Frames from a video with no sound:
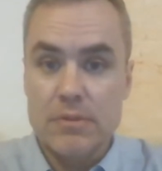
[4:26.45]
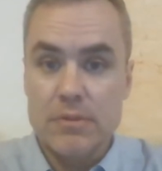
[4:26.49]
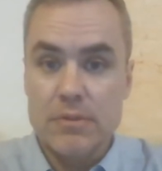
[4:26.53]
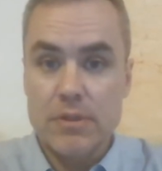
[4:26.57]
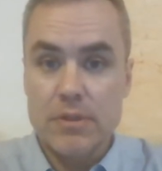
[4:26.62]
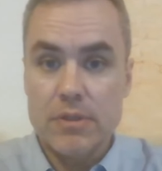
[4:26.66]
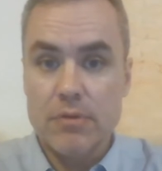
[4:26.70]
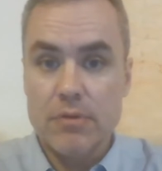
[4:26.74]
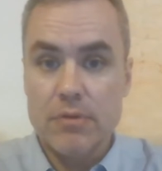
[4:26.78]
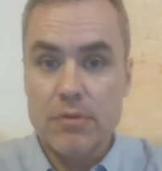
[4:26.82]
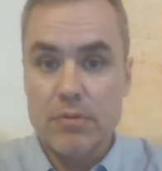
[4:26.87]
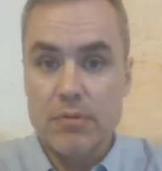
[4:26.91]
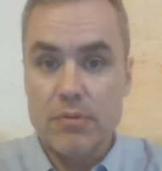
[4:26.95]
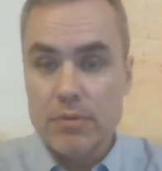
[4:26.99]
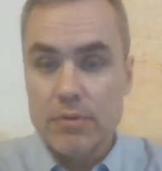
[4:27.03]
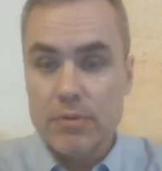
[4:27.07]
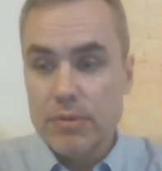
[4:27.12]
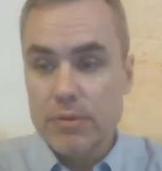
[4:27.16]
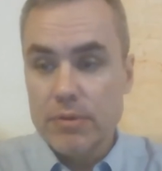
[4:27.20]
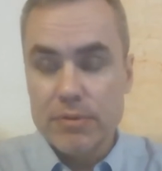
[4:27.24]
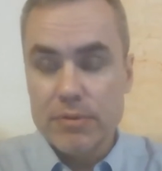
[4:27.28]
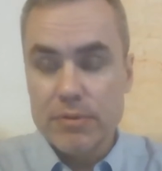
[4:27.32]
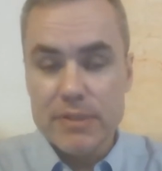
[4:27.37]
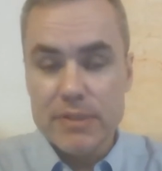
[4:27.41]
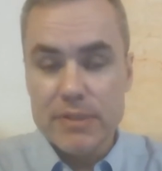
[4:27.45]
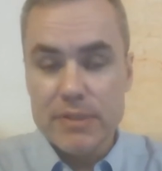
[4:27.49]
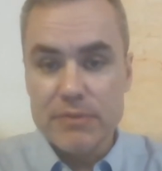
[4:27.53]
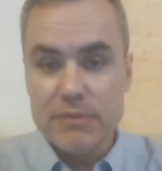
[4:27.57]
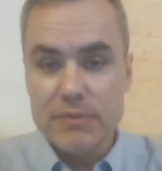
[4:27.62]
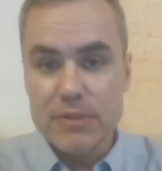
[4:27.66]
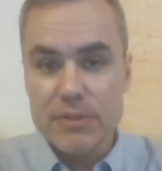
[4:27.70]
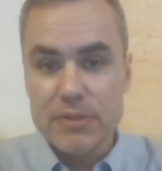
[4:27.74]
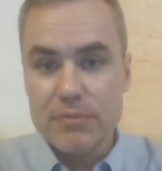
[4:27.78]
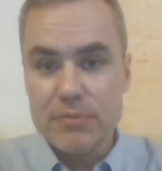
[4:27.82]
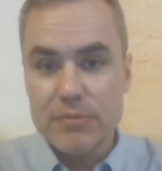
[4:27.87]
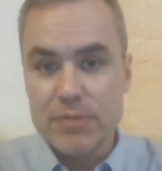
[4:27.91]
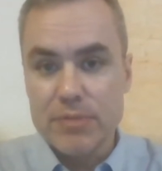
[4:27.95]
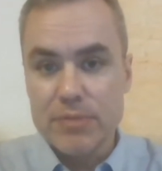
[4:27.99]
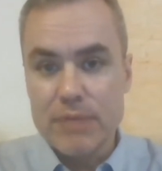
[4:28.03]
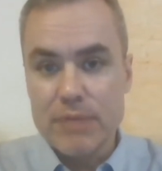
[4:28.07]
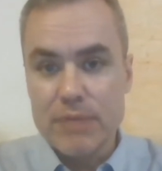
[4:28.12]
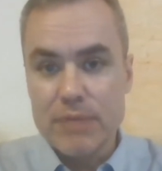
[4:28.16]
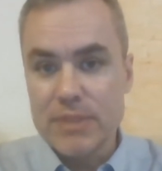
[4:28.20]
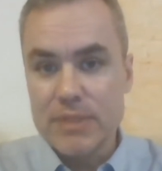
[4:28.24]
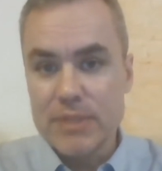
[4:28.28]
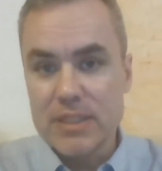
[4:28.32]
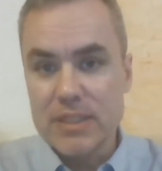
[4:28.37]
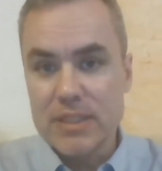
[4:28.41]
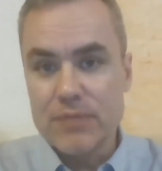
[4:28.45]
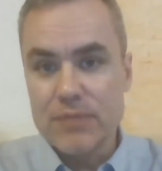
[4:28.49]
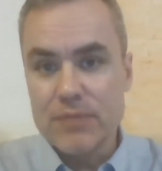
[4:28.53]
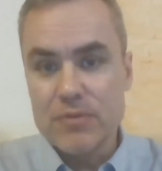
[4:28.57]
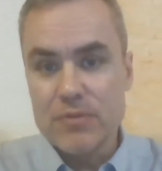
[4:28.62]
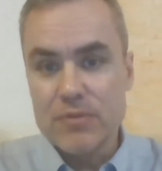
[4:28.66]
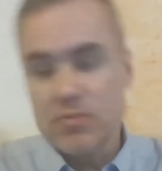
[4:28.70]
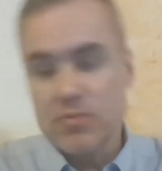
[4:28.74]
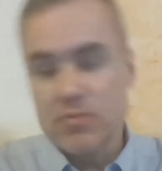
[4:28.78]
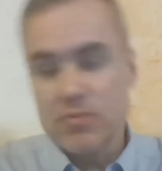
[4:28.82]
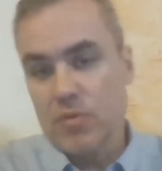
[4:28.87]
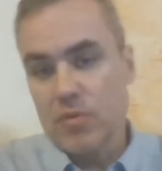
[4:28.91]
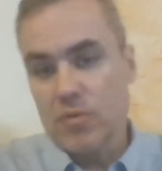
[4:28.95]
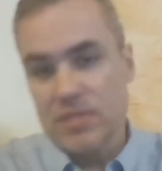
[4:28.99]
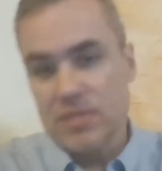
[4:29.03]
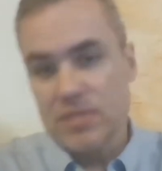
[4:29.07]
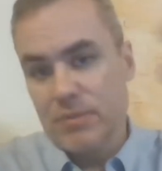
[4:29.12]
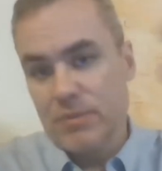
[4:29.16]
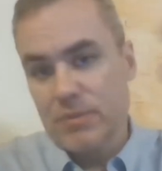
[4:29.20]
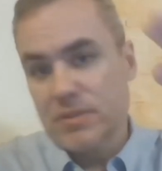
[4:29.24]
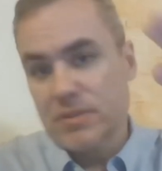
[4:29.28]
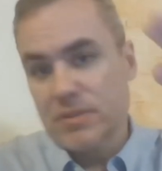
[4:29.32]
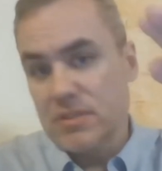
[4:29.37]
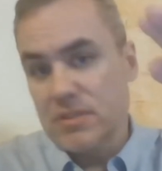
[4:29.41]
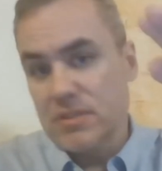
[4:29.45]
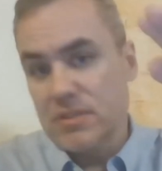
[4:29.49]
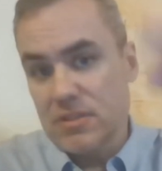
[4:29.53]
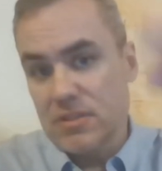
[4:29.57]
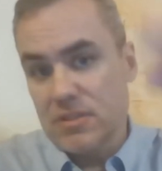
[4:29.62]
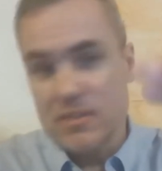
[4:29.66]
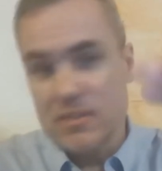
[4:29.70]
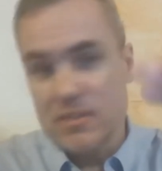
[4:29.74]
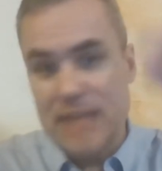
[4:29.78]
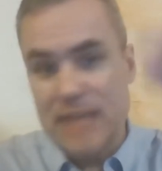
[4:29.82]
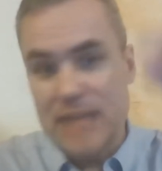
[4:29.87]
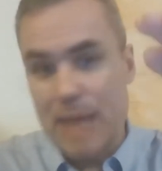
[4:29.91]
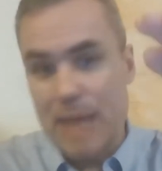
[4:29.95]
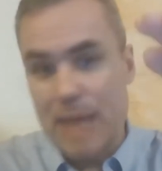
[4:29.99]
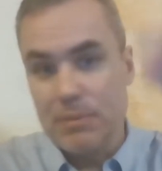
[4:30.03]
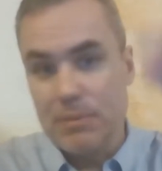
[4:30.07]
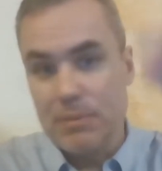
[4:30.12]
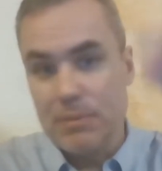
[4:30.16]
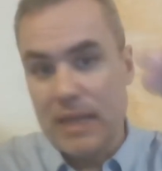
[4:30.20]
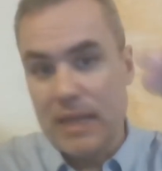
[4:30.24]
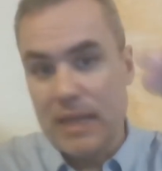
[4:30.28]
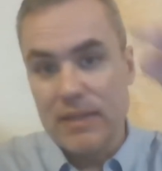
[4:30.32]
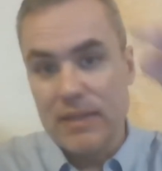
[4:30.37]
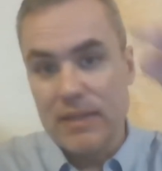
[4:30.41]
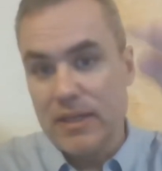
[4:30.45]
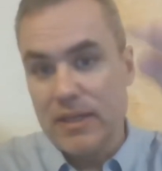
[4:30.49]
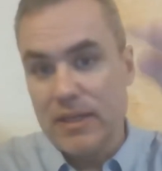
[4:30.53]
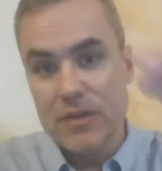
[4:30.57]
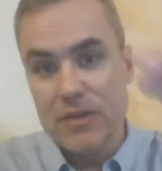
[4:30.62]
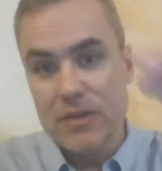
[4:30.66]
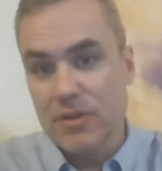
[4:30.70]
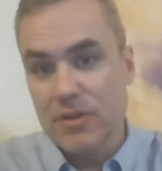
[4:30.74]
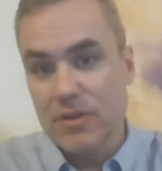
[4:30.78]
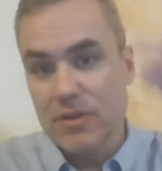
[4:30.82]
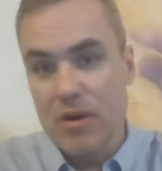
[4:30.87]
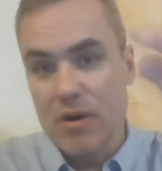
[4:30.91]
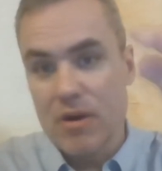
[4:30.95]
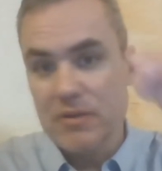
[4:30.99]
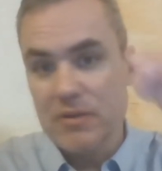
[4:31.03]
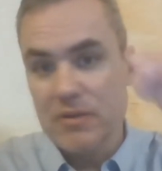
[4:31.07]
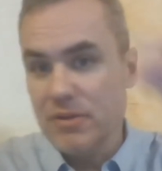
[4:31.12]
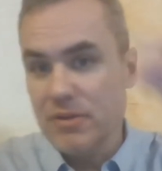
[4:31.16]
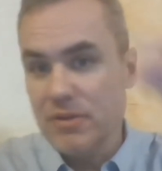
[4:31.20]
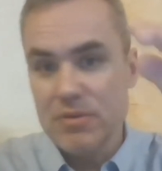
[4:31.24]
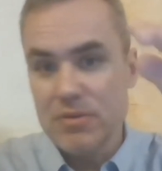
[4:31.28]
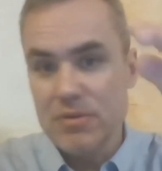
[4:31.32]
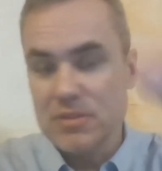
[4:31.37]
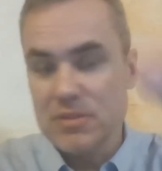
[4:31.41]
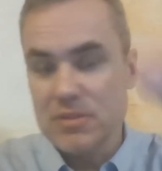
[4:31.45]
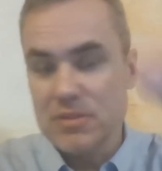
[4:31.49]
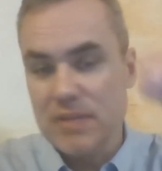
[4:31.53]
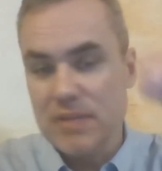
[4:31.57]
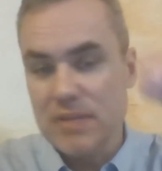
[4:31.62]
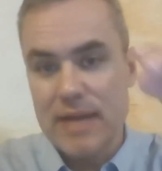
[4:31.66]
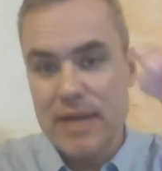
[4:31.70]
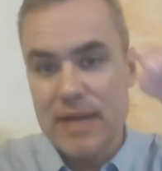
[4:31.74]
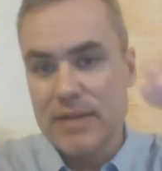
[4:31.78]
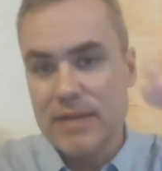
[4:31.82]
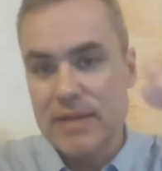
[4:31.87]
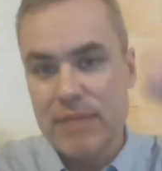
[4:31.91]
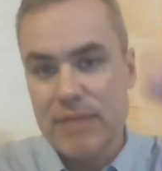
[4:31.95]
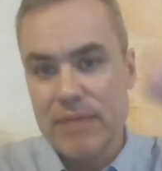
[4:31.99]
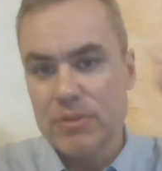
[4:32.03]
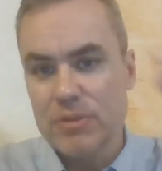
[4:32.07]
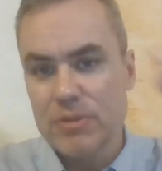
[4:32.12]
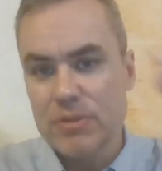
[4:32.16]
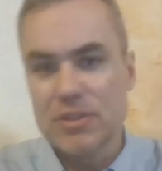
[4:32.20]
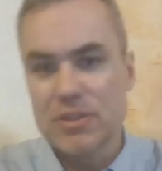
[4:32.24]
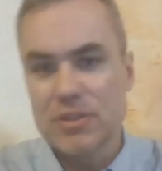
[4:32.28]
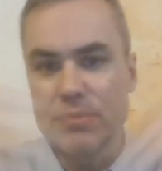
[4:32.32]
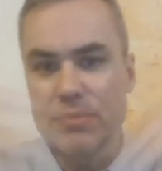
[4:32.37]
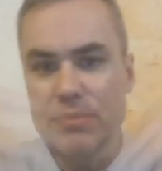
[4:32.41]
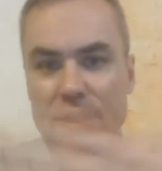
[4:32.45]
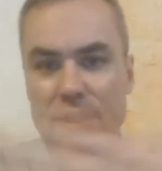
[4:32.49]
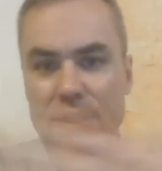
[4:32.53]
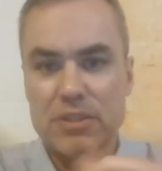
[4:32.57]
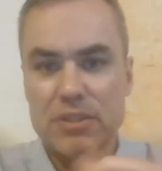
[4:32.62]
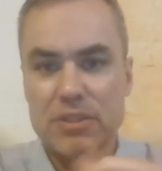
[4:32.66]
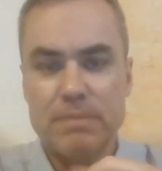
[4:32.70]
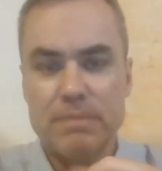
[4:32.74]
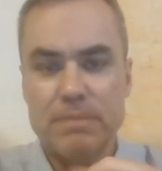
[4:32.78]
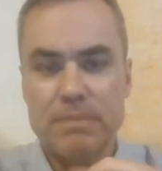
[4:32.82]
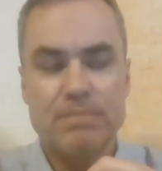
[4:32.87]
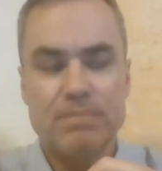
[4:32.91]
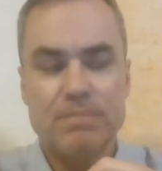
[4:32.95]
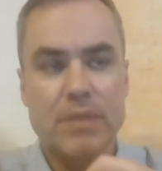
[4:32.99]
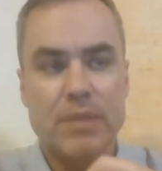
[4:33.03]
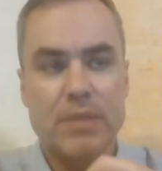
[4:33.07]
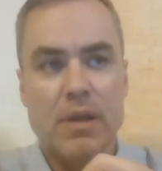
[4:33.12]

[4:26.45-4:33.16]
You know, would it, would it, would it make a difference? Well, someone could just tap lightly on the garden hose and not have much compression.